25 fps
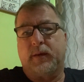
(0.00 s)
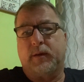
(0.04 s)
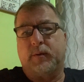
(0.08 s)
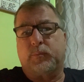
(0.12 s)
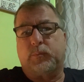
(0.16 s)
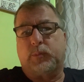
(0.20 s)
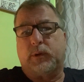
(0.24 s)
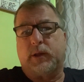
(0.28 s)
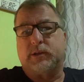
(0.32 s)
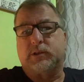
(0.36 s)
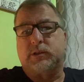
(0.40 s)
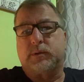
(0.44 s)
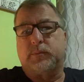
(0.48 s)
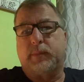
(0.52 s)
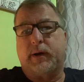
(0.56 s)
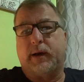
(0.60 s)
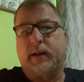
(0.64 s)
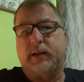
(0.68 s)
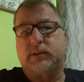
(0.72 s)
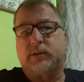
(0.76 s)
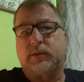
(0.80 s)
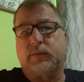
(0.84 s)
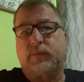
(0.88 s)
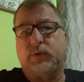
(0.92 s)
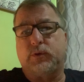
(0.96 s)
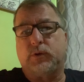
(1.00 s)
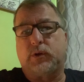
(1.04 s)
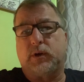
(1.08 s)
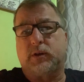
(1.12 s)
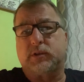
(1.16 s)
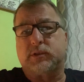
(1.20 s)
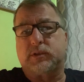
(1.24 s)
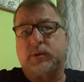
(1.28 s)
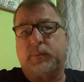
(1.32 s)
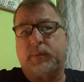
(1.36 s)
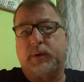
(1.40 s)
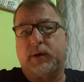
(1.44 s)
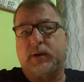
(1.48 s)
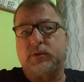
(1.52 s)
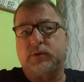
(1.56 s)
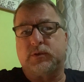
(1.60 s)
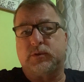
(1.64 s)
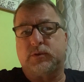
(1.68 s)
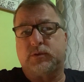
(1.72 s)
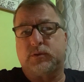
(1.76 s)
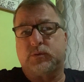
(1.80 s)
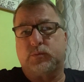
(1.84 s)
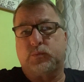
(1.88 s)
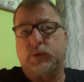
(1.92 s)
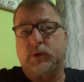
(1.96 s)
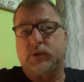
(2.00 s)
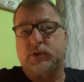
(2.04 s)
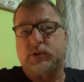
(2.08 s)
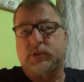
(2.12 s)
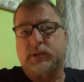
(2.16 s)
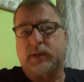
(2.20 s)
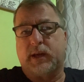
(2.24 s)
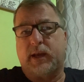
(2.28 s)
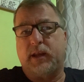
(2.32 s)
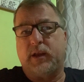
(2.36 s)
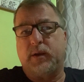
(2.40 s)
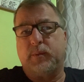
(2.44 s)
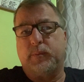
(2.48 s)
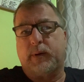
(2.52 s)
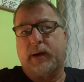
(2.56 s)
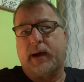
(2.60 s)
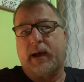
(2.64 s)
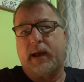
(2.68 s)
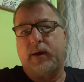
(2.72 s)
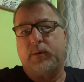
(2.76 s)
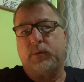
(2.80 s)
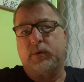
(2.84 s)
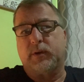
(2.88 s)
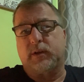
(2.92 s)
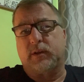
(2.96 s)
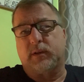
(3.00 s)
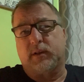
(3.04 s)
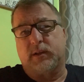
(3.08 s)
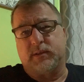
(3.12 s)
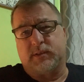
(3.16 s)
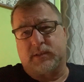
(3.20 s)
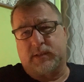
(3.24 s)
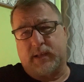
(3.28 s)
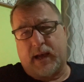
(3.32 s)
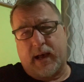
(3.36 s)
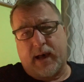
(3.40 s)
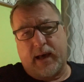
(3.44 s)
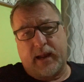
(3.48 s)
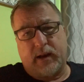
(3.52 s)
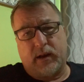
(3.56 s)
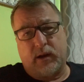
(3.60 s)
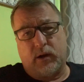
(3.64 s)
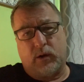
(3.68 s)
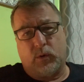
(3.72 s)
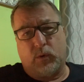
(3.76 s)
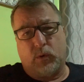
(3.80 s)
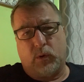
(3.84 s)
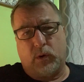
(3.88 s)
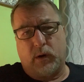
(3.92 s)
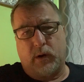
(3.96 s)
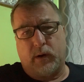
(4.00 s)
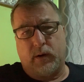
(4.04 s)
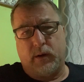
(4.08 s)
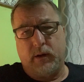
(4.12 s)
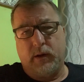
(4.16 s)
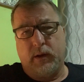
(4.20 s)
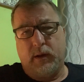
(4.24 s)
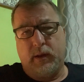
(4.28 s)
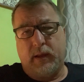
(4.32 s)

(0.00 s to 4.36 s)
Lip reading: Plus or minus a few dollars, depends which site you buy it, whether Lazada or